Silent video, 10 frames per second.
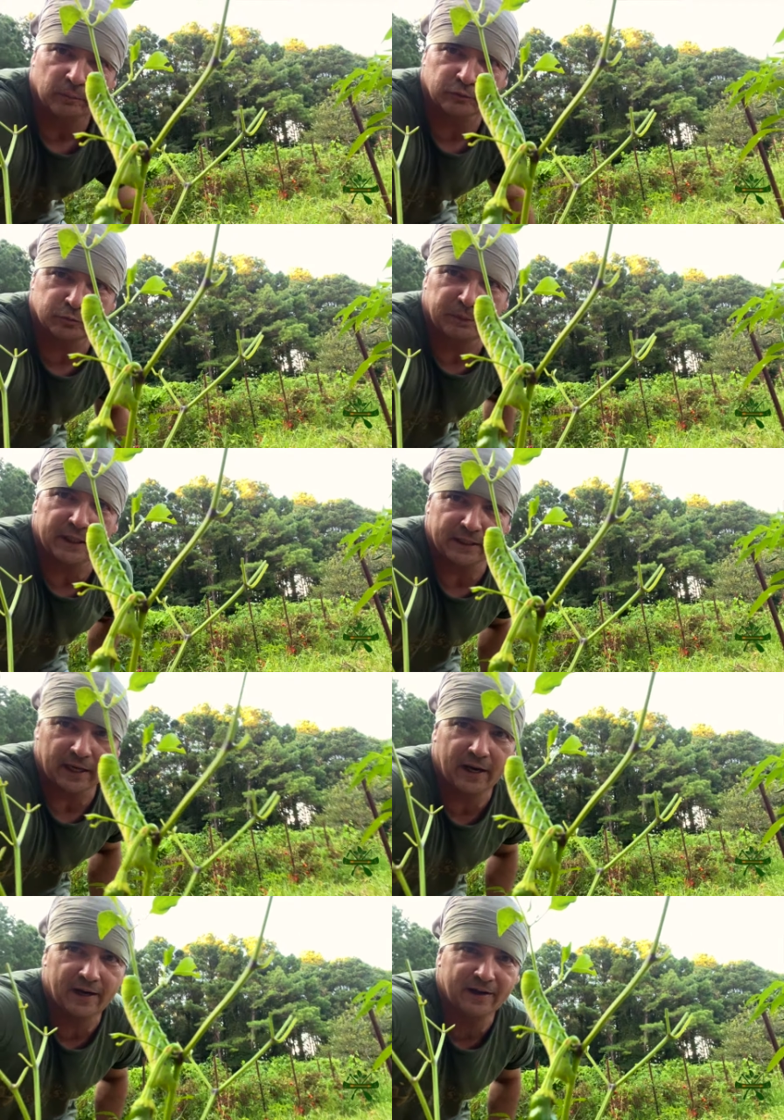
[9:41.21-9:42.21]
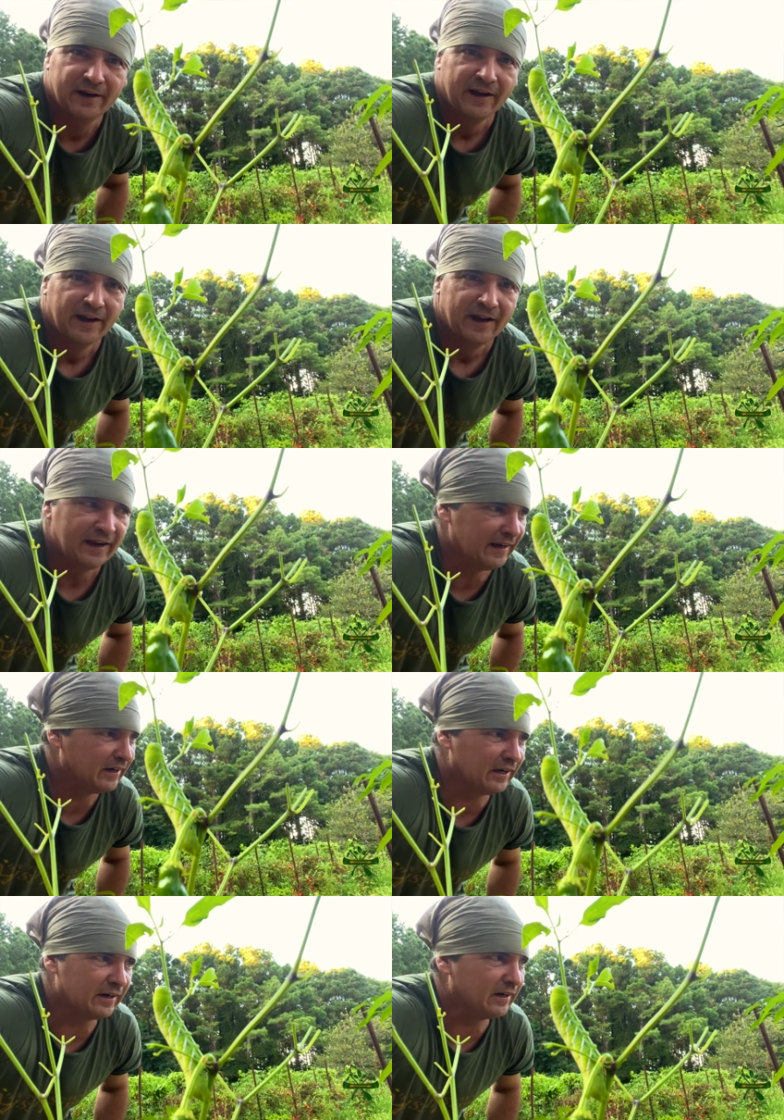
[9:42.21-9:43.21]
been,
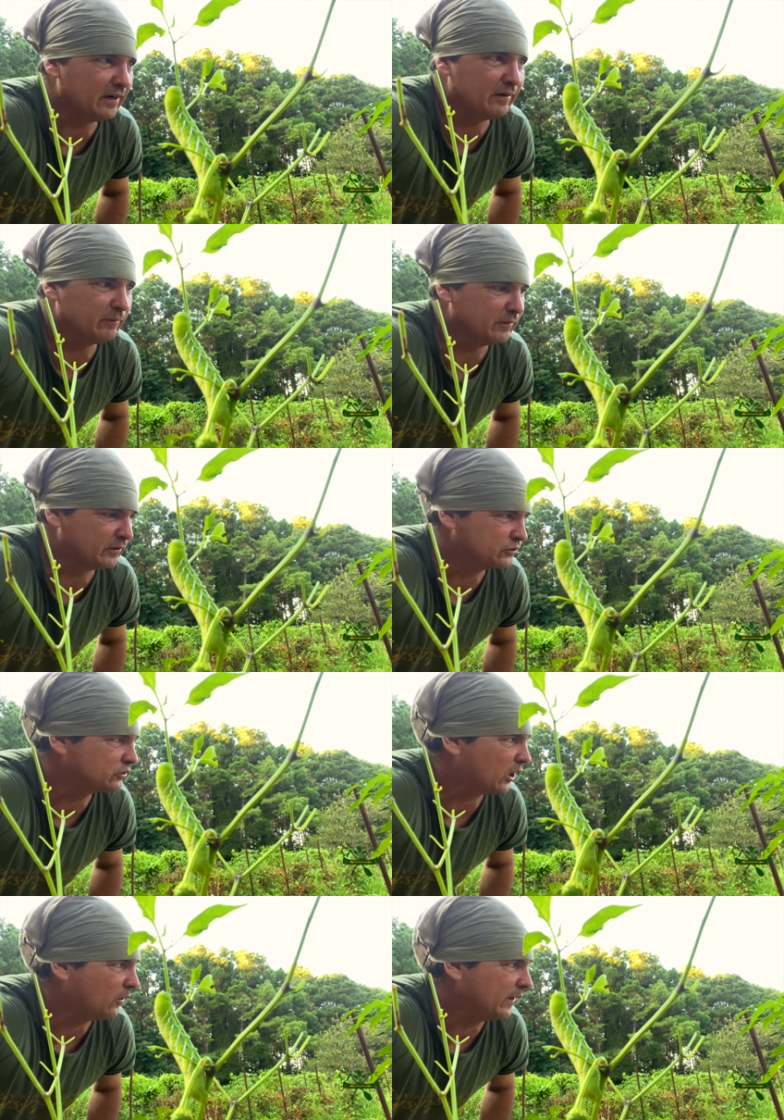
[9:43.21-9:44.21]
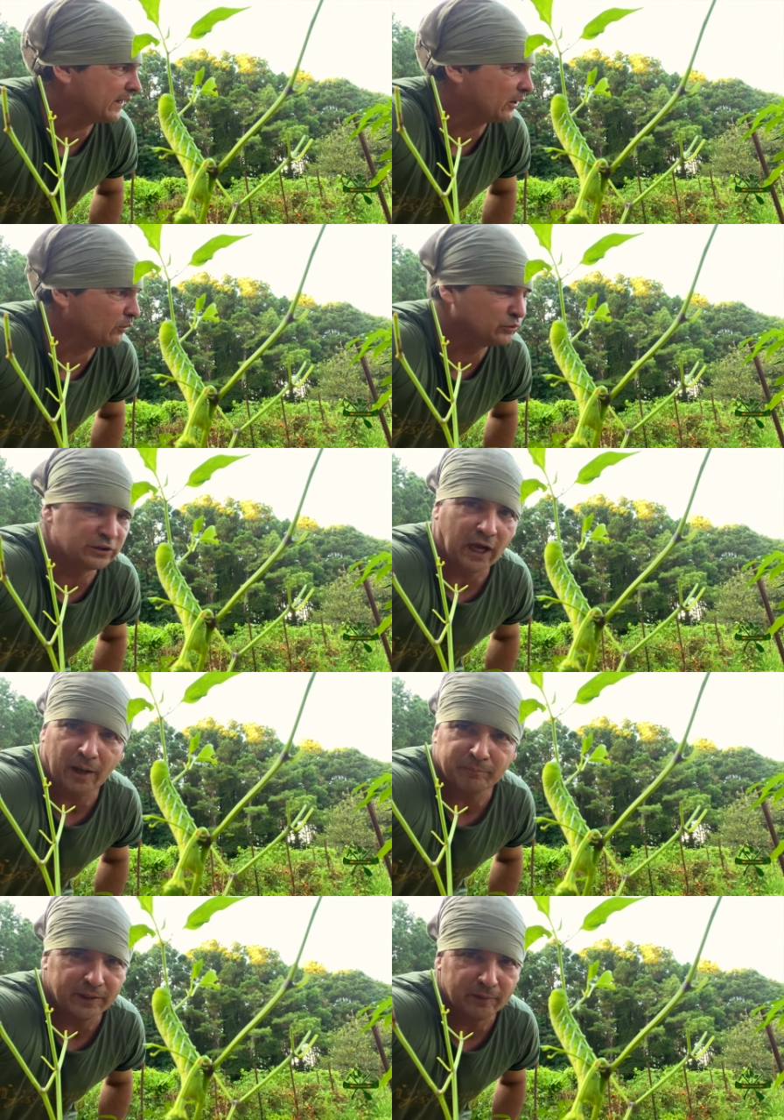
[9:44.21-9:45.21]
the straw ain't gonna
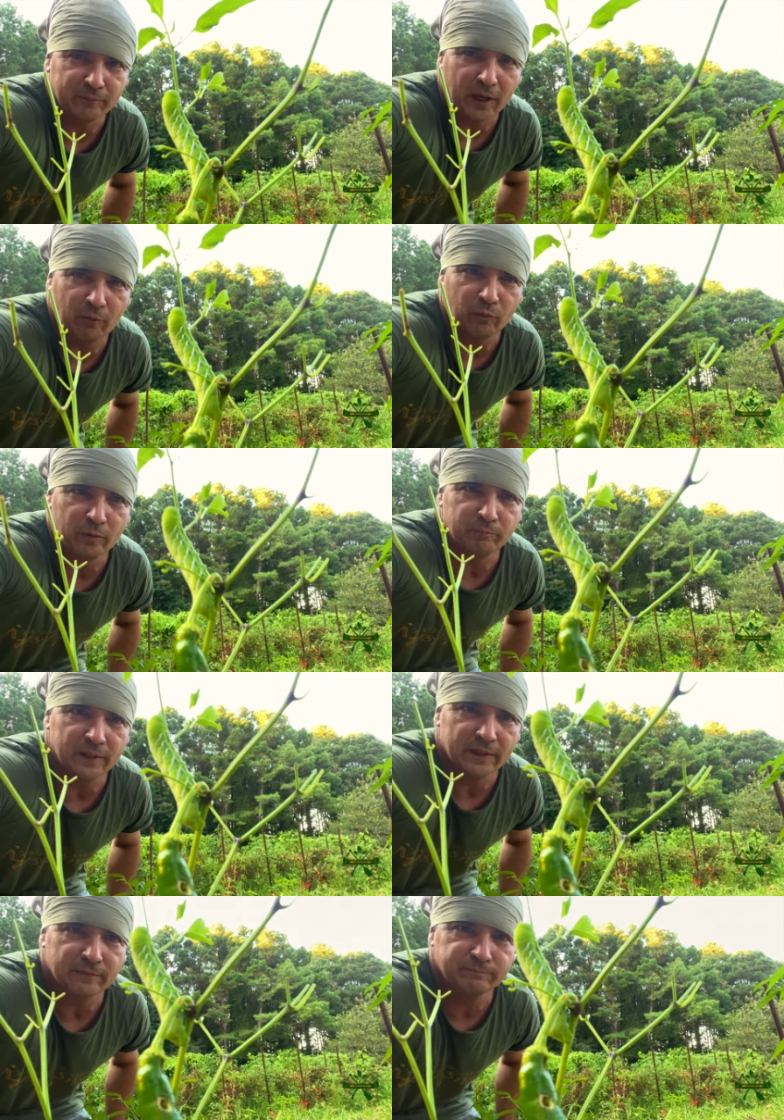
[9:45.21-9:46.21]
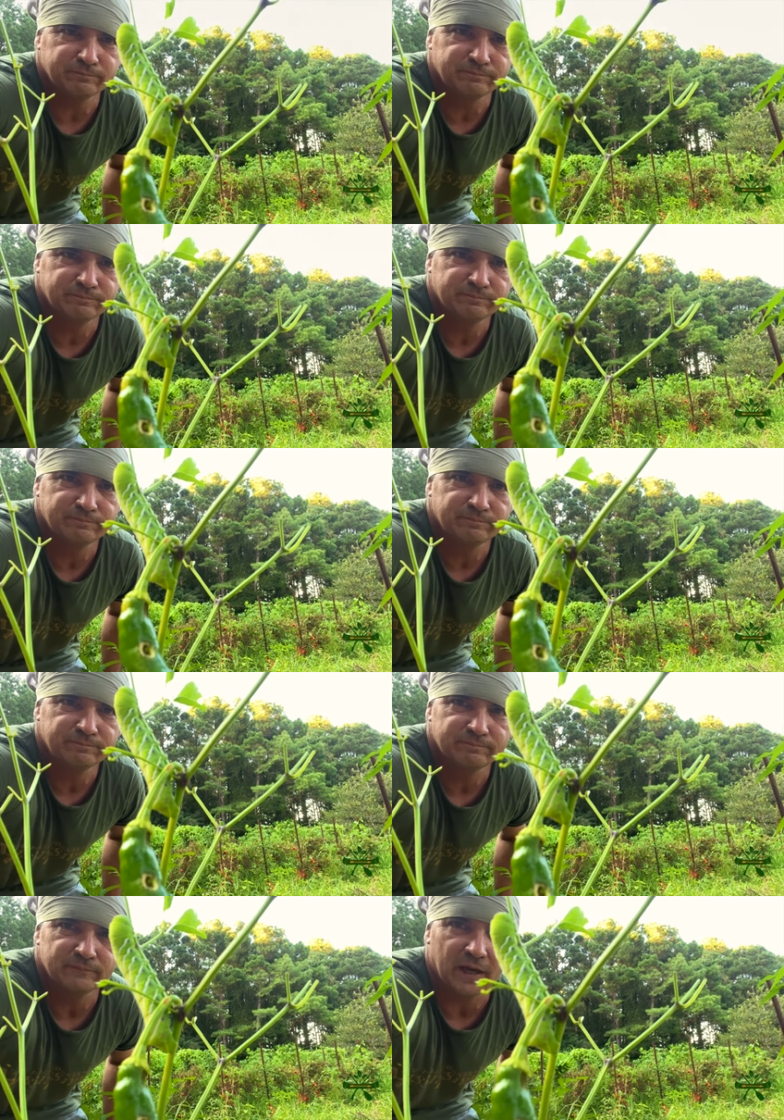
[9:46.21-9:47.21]
stop him not one bit.
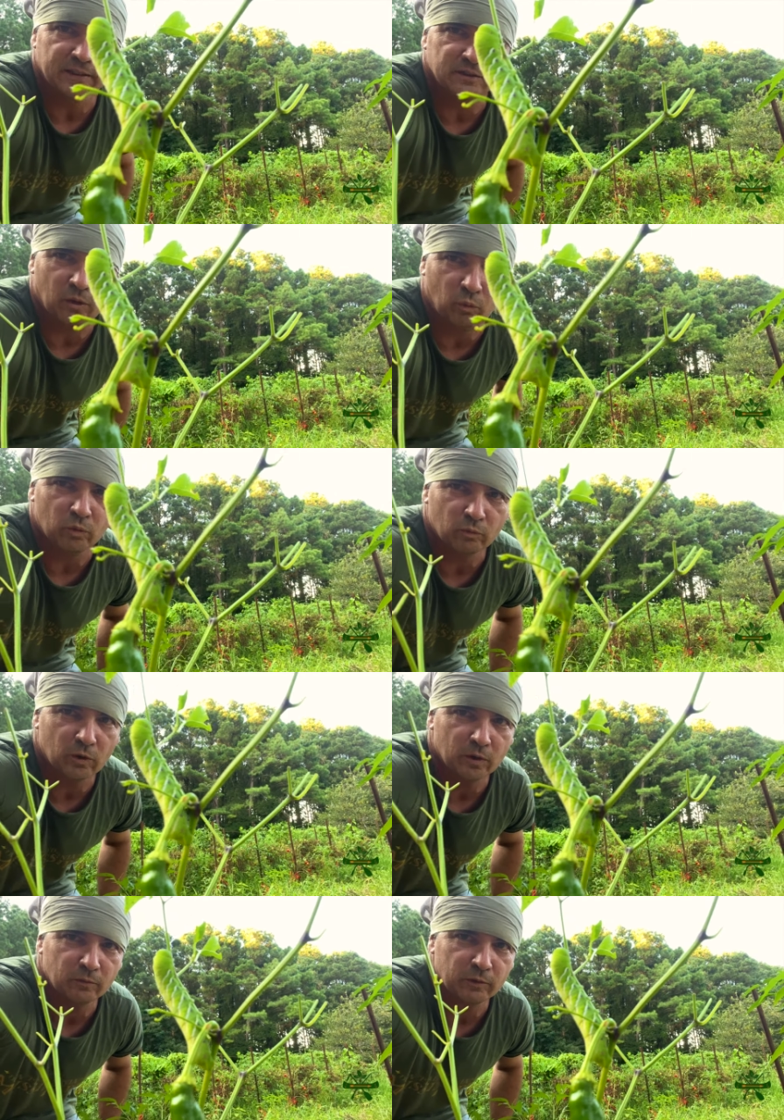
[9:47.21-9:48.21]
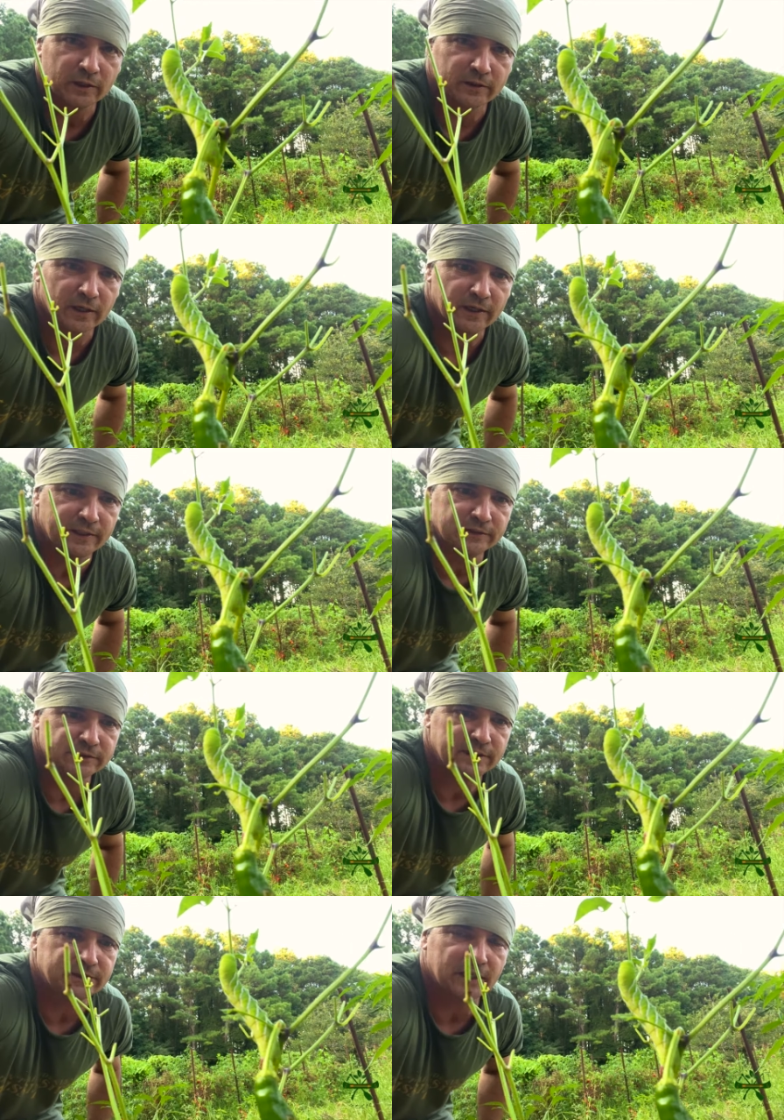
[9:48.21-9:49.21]
That's a hornworm right there. He's
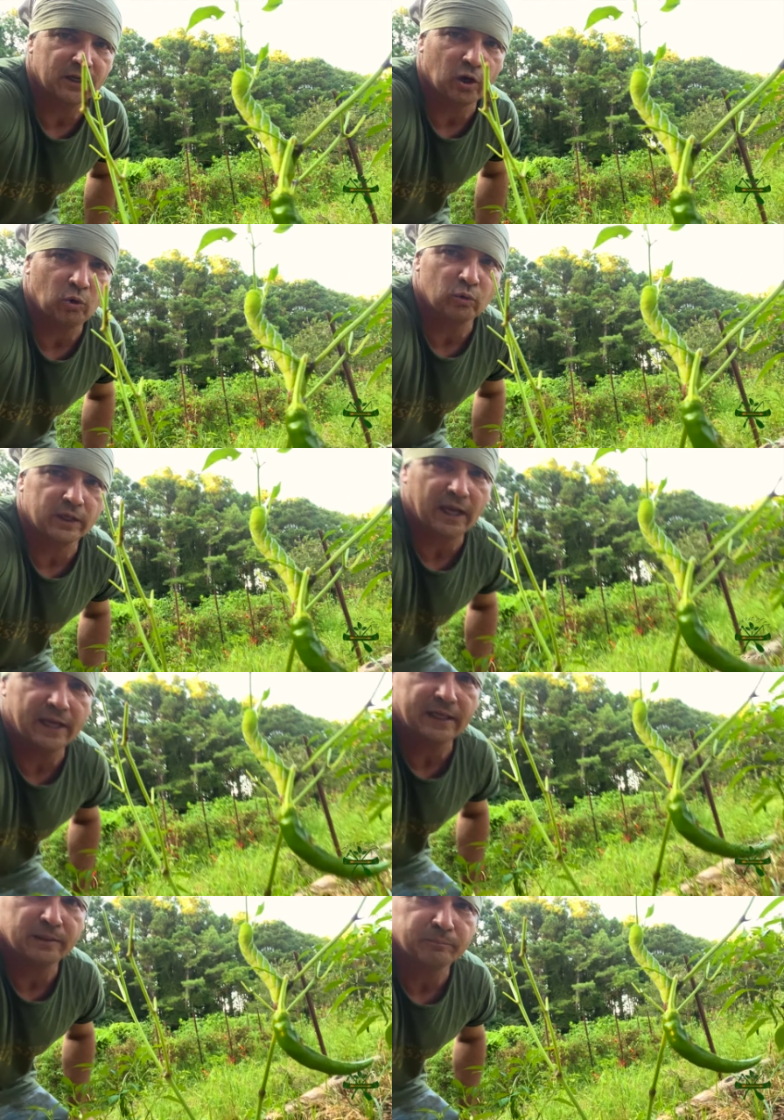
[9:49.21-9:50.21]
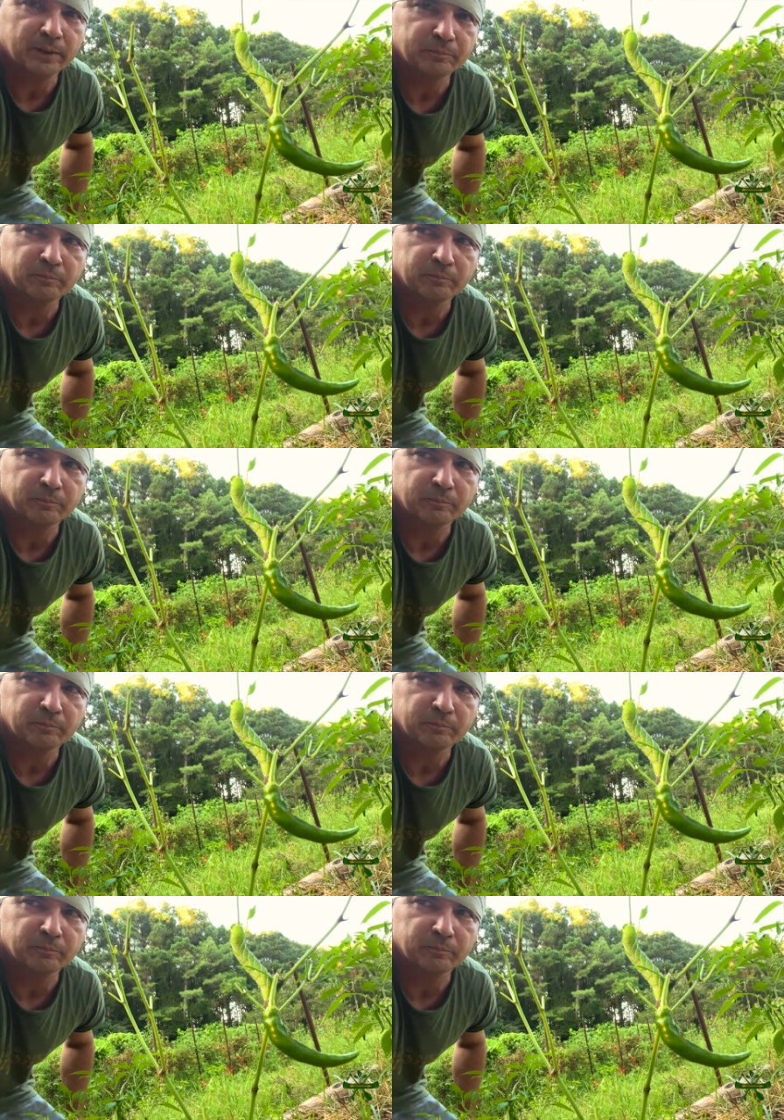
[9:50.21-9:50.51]
eat that whole cayenne pepper